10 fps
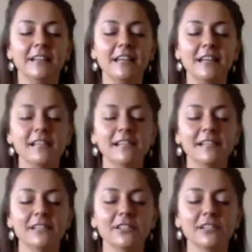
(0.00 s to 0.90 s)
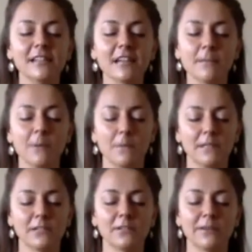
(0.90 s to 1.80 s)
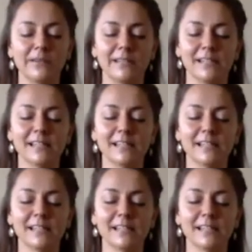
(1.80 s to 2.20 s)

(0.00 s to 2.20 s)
knees, and just take a moment to notice